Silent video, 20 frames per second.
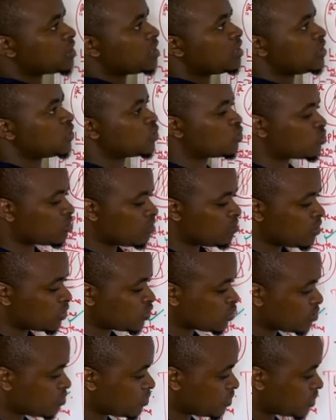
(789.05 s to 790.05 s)
these
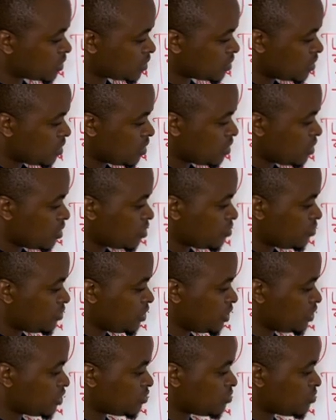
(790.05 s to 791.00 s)
chromosomes which